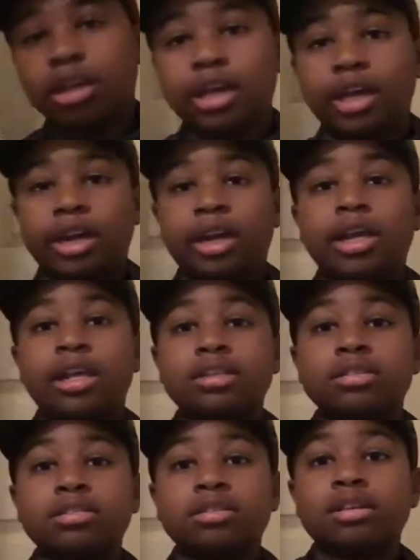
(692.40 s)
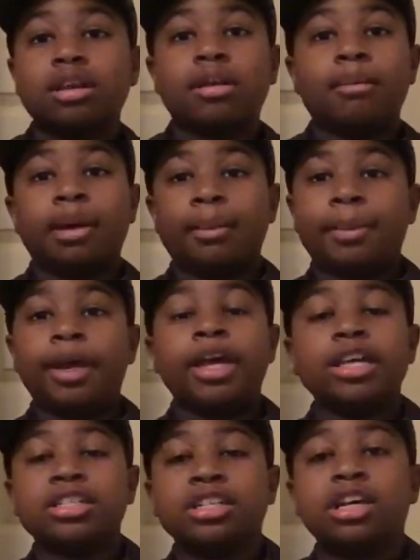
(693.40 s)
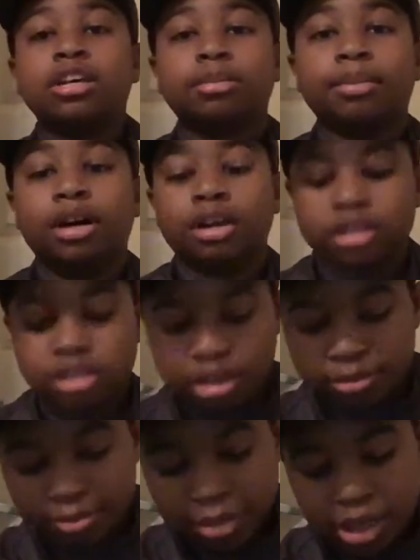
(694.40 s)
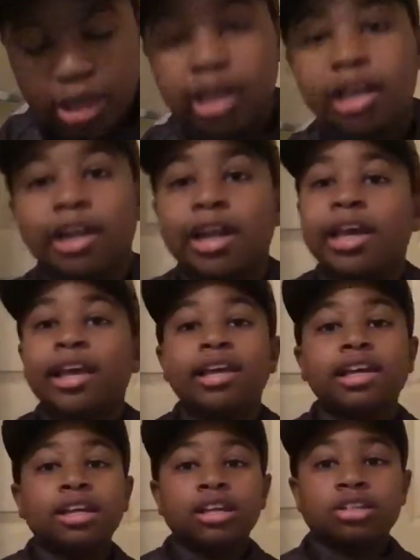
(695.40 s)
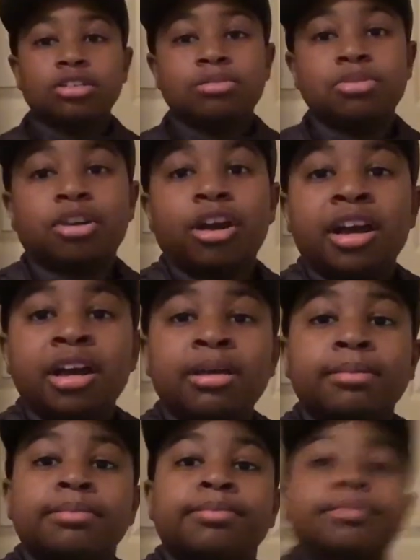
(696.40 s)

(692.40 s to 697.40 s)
And that's my bass tackle box. Like, subscribe.